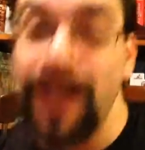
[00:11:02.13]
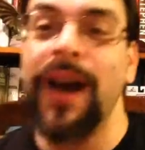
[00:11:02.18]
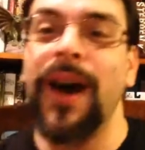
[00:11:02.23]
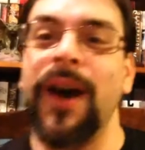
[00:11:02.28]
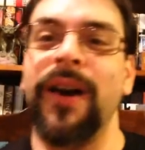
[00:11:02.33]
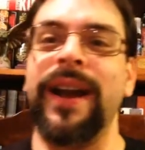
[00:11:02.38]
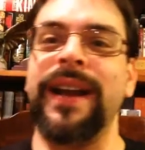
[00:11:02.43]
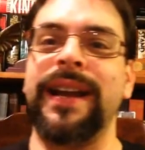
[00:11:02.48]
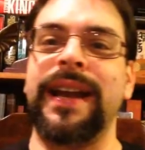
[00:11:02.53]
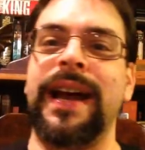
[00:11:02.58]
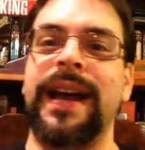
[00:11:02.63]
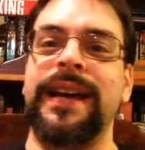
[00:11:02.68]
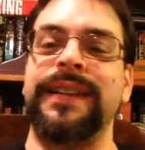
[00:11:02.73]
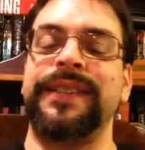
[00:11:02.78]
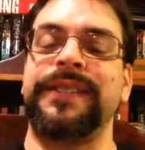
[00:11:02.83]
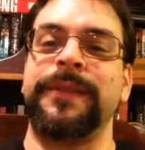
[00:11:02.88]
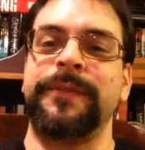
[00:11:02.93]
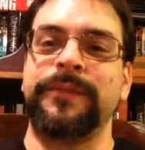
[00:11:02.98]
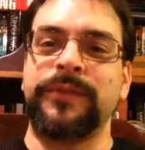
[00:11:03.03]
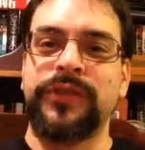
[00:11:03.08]
All right,
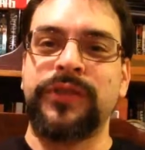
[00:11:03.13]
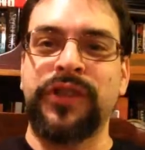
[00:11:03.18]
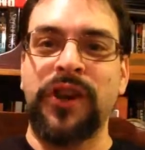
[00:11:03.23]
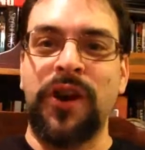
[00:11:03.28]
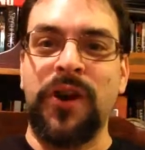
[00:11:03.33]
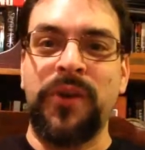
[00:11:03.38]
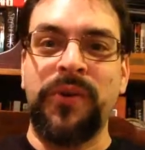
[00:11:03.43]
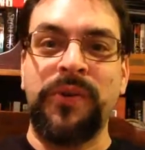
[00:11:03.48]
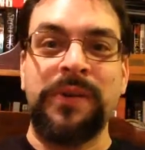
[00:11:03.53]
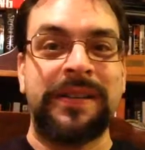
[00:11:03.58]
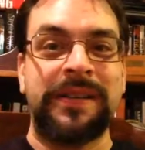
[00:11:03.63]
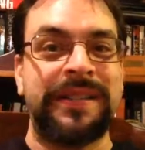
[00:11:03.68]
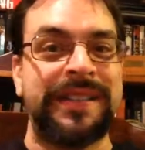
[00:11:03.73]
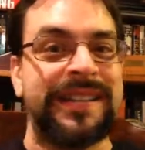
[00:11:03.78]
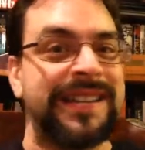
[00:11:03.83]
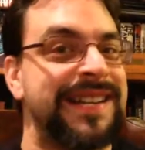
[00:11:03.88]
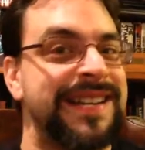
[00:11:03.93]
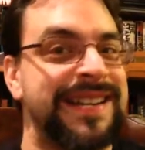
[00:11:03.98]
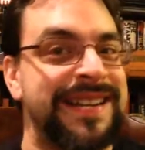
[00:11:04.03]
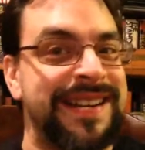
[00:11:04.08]
guys, so
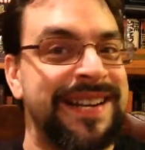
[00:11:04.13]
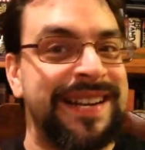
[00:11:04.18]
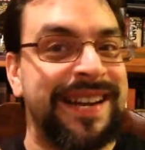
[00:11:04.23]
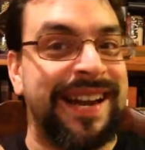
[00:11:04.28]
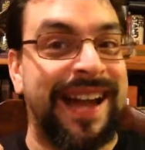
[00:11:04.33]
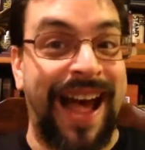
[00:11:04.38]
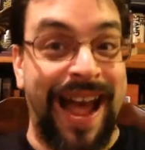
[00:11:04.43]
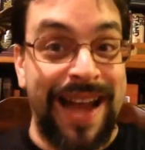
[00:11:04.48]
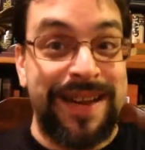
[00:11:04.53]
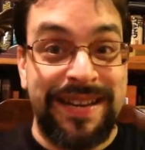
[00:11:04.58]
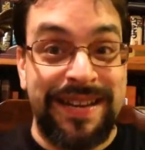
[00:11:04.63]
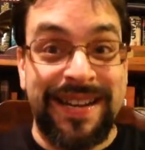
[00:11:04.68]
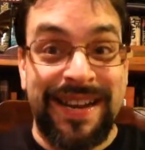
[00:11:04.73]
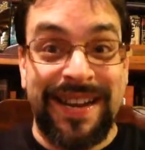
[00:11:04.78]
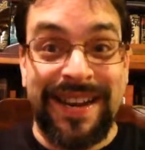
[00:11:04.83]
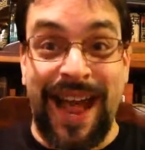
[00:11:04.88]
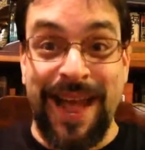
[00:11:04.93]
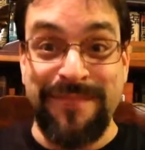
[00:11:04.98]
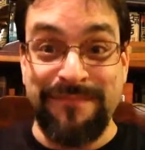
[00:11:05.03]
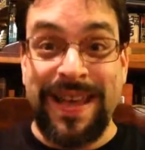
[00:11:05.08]
I did
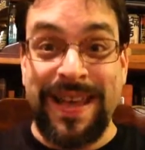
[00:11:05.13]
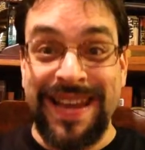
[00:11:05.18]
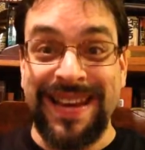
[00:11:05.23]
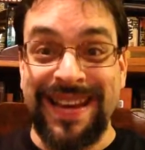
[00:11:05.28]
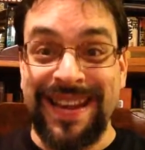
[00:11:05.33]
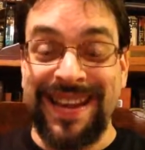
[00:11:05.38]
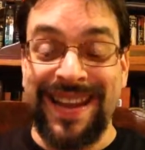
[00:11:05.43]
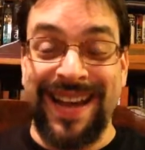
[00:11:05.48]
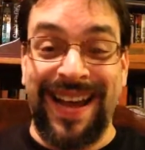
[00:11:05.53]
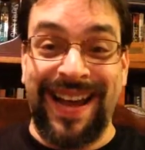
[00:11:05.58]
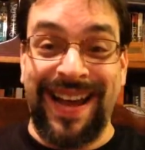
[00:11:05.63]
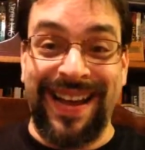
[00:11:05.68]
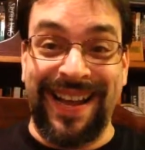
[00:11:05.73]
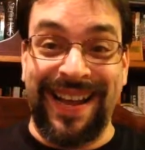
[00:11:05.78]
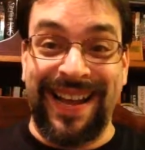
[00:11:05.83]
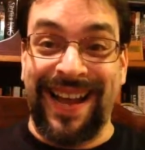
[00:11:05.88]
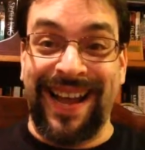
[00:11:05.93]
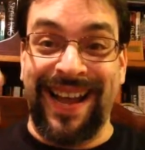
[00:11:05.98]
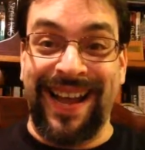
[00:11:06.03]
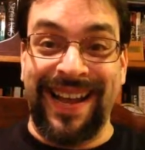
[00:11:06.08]
it. I made it.
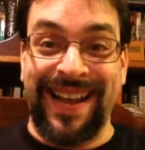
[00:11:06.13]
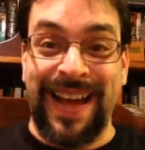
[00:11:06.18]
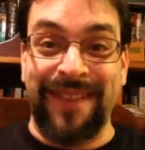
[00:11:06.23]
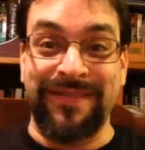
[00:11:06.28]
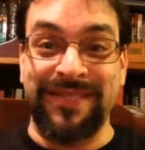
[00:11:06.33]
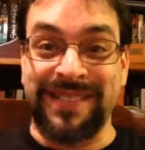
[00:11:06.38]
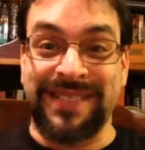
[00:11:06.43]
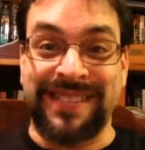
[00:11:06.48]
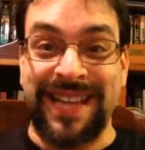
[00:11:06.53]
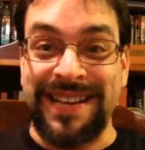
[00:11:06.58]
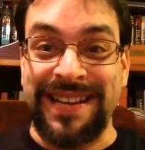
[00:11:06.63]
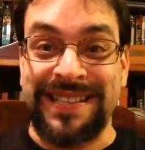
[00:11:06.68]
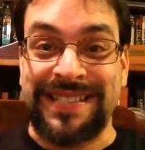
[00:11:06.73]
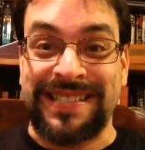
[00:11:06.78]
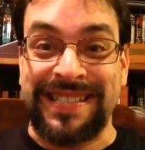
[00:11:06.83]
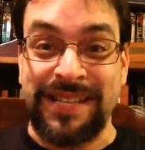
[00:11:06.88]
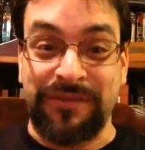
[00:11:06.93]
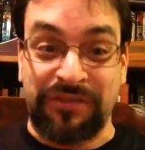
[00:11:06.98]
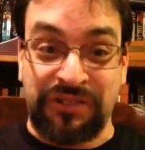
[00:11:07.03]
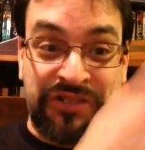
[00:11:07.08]
I have this
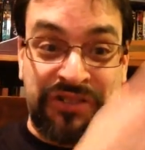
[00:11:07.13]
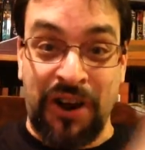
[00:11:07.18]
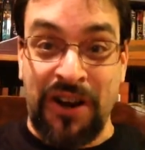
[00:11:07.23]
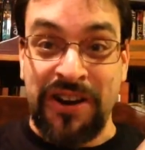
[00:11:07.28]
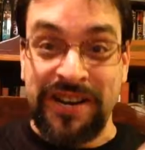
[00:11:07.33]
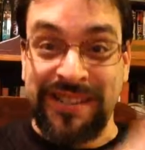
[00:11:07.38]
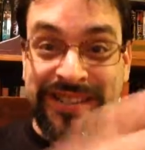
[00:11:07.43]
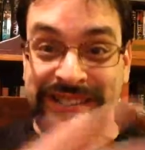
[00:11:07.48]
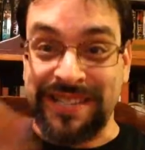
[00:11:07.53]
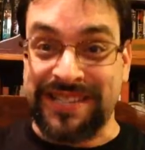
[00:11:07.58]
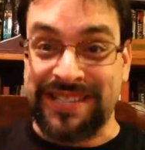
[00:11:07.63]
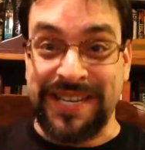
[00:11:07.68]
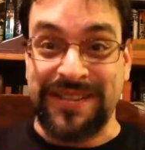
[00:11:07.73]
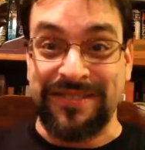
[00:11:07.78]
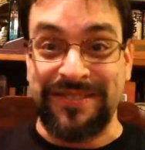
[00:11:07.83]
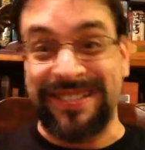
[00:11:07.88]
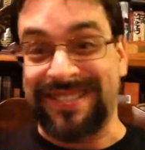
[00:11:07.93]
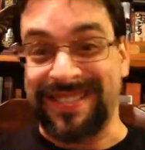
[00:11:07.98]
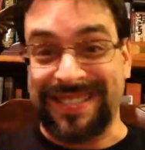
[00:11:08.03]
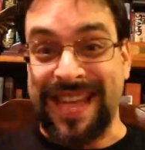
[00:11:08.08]
tendency of starting these
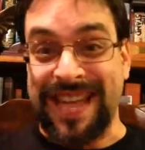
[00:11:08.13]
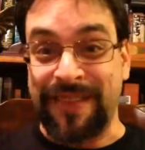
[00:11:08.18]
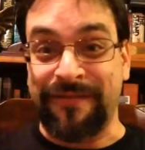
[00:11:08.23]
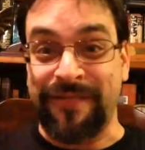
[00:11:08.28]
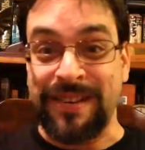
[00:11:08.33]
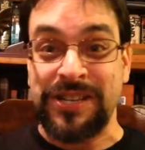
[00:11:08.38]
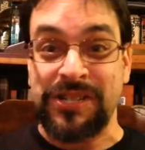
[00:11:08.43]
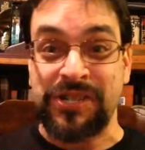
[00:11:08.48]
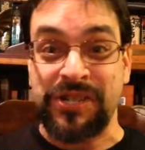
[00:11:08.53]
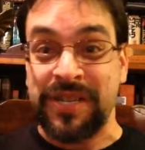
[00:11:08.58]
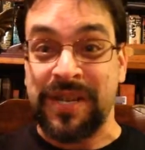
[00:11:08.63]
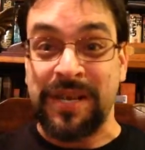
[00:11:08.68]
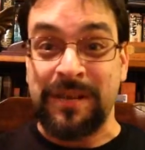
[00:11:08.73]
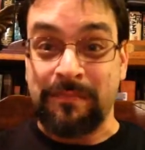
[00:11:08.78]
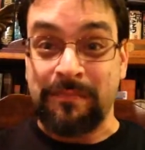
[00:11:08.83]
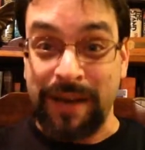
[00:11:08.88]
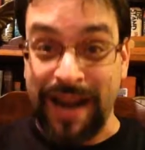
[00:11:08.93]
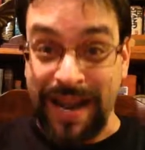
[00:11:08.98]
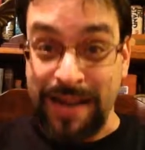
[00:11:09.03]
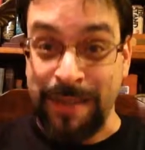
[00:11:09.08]
series and not finishing
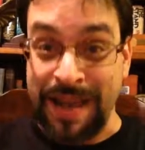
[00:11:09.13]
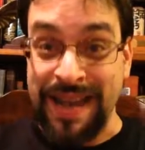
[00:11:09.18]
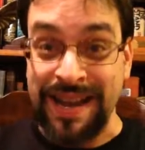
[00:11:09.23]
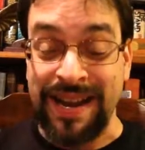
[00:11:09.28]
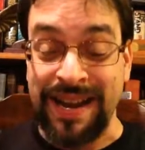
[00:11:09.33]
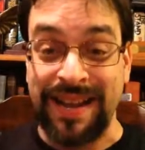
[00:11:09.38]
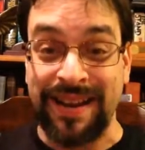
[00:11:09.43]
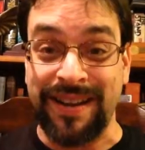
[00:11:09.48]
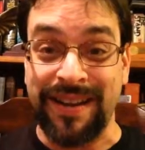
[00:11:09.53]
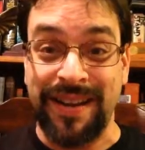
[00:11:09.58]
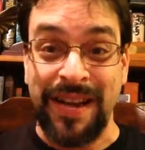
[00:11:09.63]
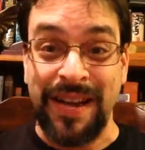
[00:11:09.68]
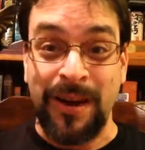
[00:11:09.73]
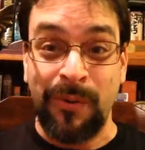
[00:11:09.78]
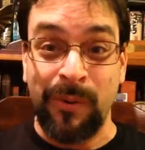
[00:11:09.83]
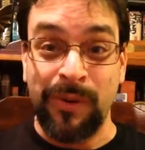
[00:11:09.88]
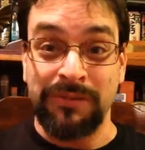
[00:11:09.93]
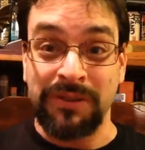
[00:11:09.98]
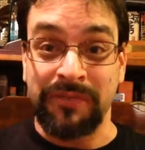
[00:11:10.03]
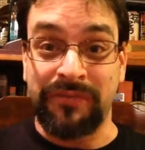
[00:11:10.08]
them, but I made it.
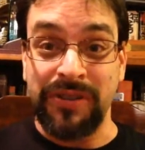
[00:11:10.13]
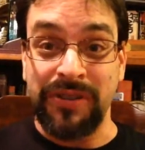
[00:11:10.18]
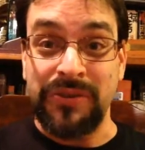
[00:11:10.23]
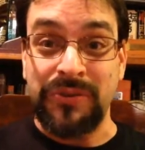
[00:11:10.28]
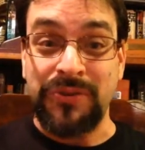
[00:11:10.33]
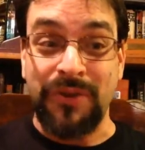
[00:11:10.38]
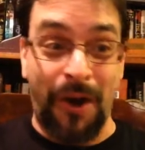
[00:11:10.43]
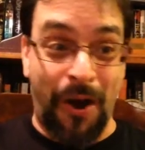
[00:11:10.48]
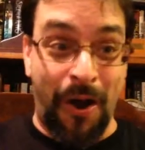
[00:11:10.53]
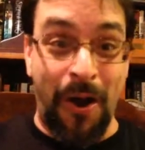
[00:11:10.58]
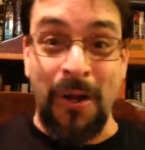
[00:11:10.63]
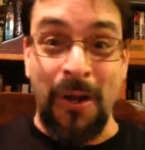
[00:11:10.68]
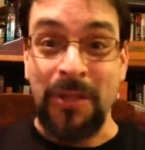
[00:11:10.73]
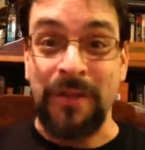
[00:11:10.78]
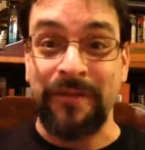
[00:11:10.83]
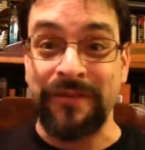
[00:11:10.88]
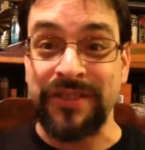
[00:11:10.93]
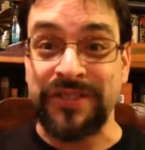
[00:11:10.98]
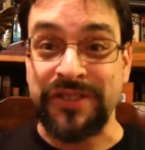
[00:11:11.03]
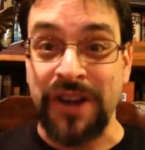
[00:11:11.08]
We reviewed all
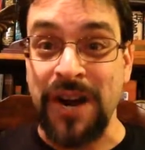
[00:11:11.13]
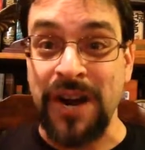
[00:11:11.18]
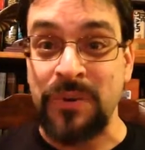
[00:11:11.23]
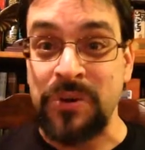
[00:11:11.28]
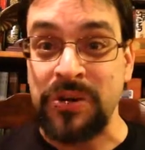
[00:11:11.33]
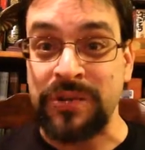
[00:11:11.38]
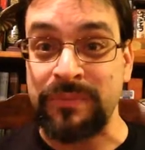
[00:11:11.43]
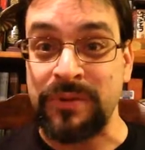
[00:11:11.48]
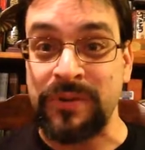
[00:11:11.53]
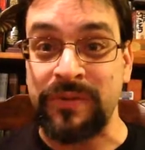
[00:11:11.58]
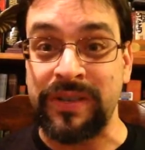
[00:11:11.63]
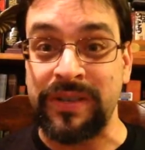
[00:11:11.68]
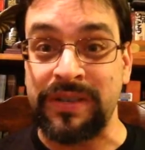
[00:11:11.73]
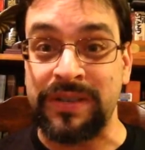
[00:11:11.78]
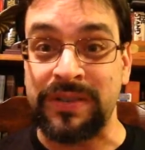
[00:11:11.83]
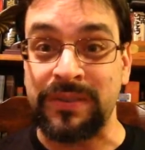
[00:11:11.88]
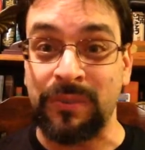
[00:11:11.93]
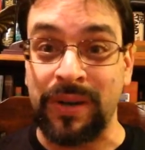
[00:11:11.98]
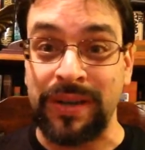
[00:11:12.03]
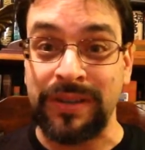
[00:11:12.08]
of the Star Wars
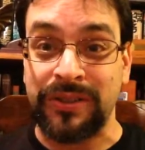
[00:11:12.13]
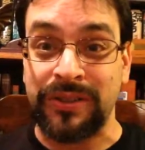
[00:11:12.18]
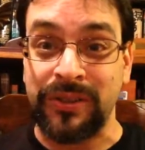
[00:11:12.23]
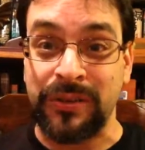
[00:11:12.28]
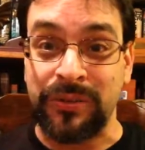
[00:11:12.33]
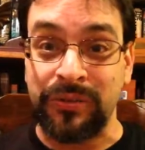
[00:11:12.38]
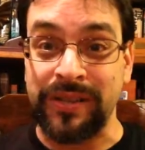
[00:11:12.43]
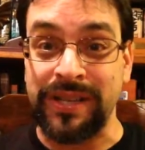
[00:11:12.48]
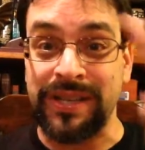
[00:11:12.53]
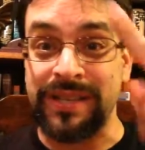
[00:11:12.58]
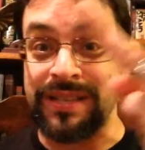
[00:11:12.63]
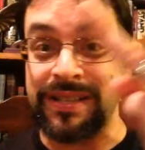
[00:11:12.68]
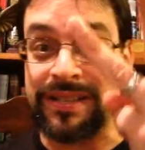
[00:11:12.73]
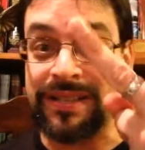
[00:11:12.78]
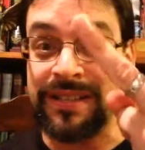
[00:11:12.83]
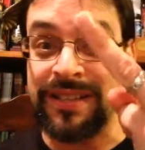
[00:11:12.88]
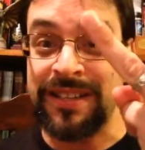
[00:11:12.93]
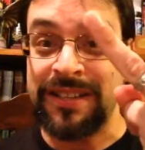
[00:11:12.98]
movies. 1, 2, 3,